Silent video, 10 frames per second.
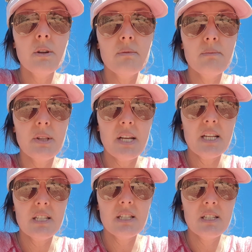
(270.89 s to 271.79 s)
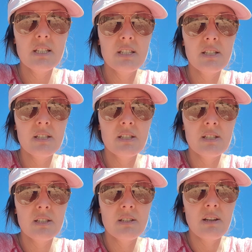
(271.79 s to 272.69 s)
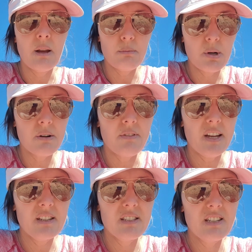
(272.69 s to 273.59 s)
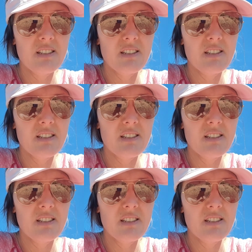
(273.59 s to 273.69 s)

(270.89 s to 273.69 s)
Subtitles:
complete, and perfect.